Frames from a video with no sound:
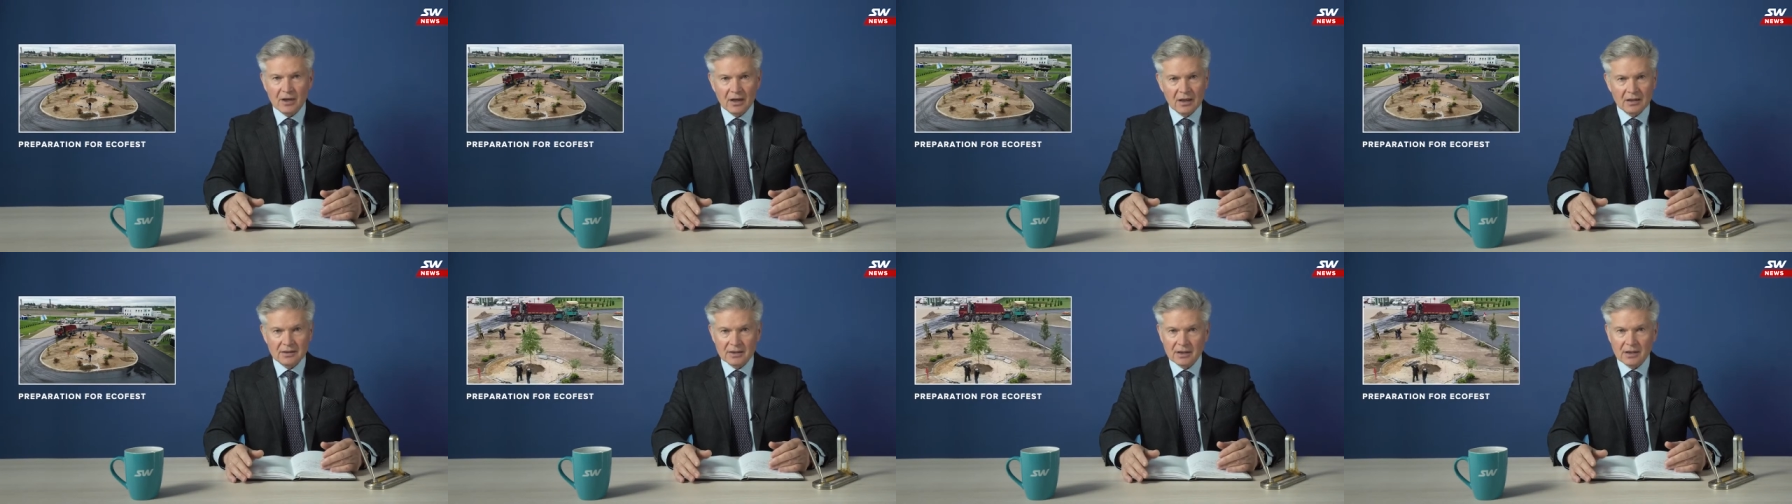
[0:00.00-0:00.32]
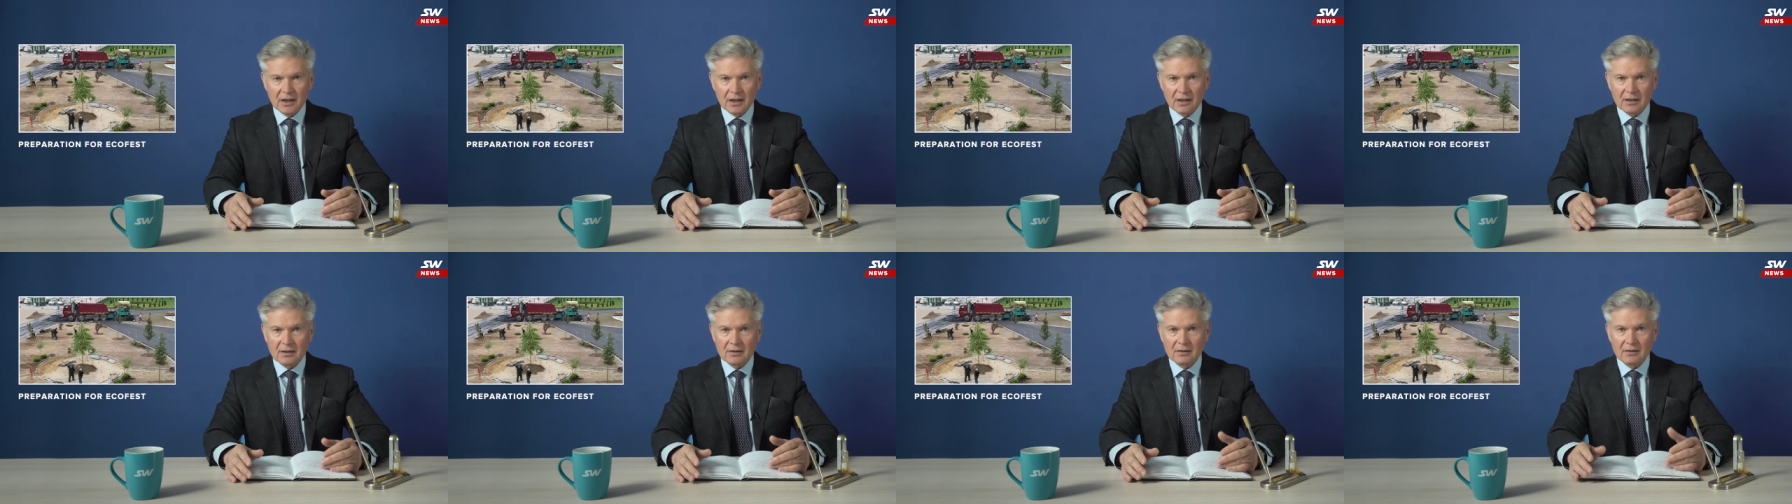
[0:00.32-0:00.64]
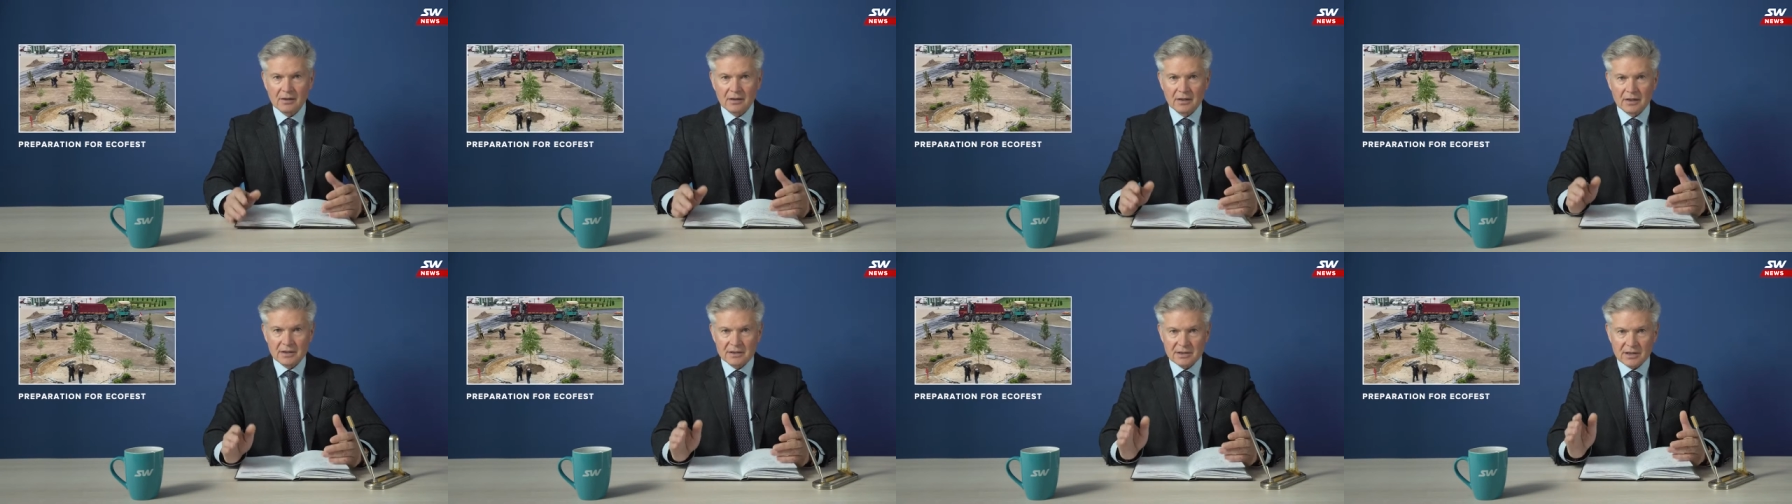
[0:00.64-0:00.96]

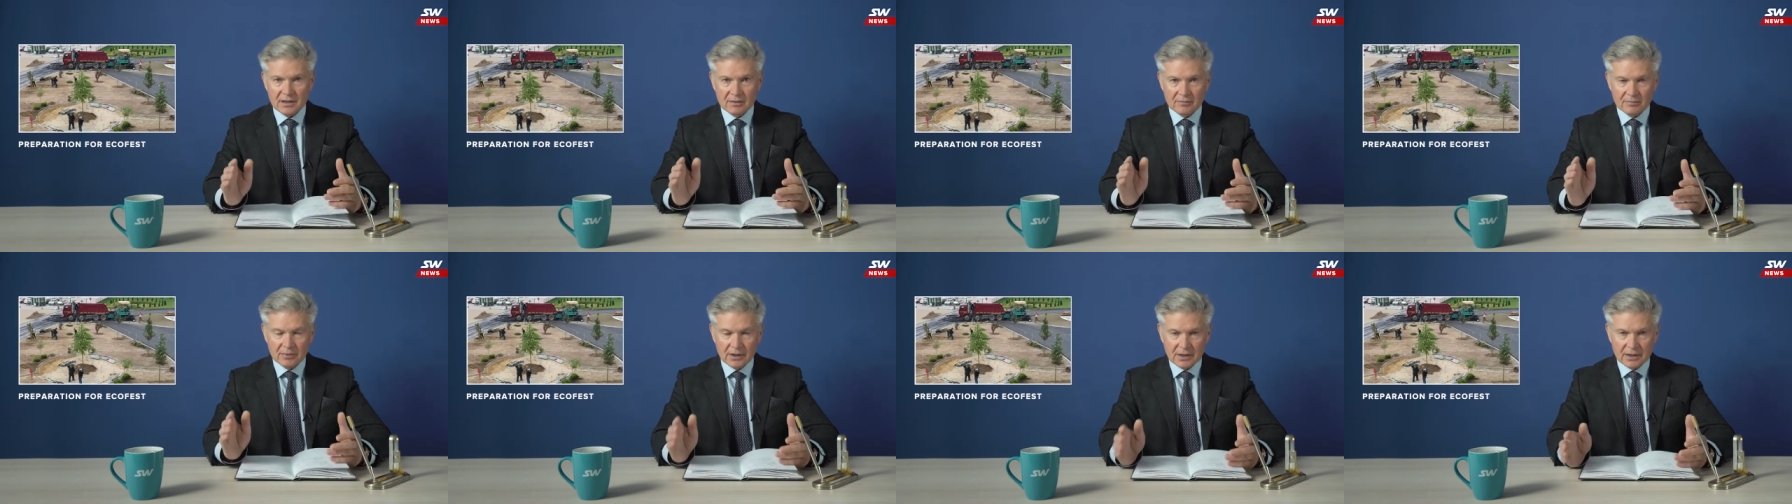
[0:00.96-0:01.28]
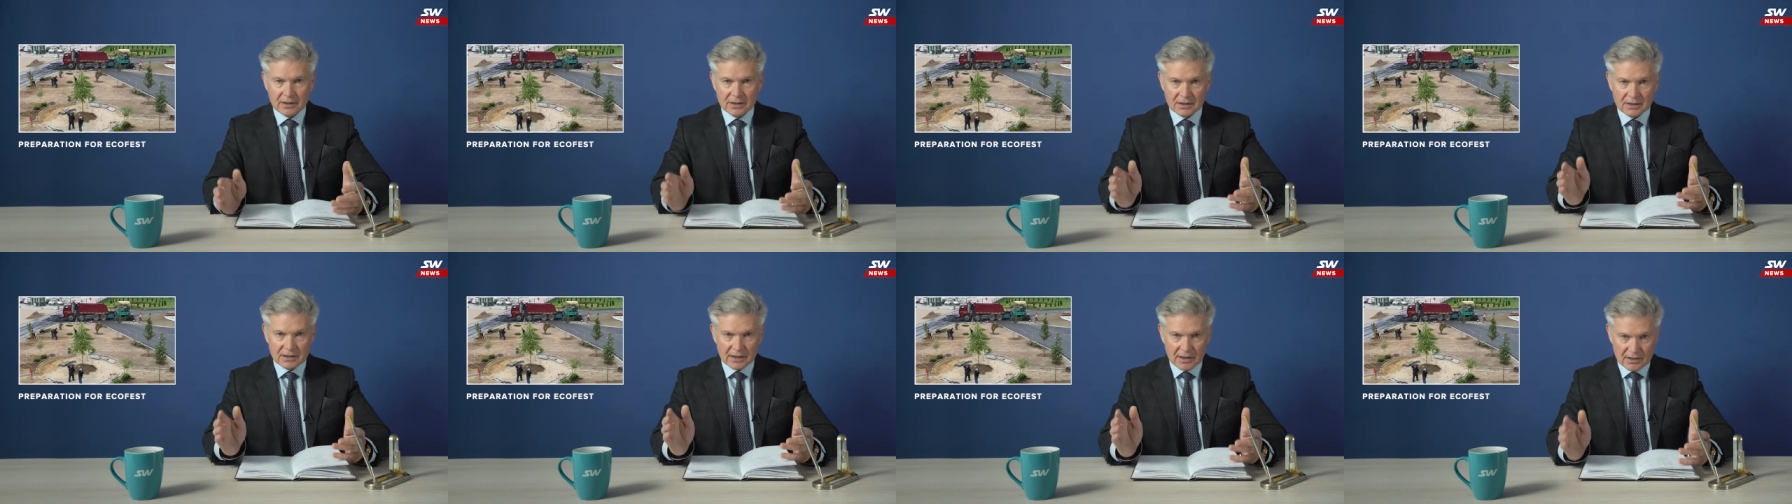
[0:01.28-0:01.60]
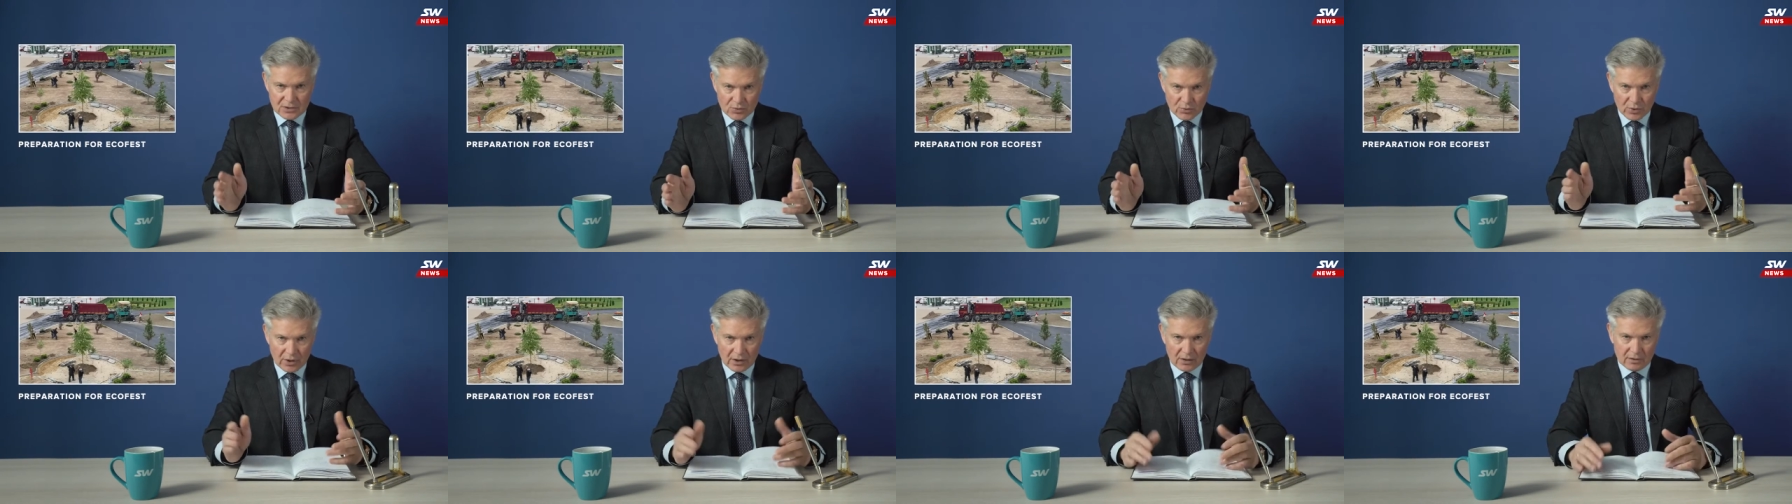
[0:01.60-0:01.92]
gardening is completed
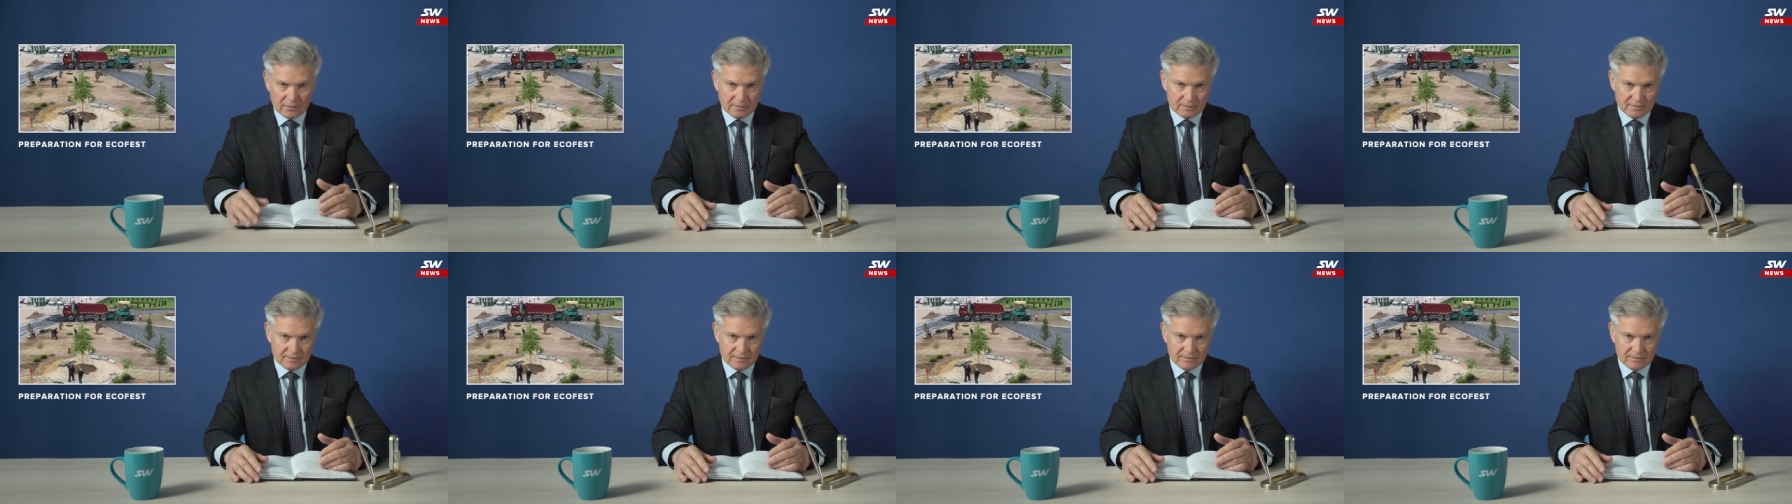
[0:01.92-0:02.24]
as well.